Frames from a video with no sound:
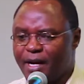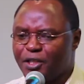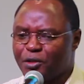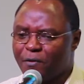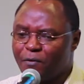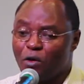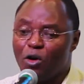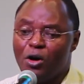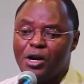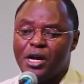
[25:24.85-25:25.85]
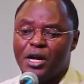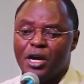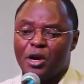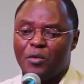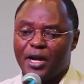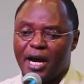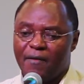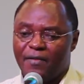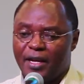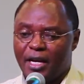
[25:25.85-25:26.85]
First of all, we
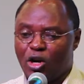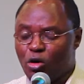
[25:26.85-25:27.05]
have the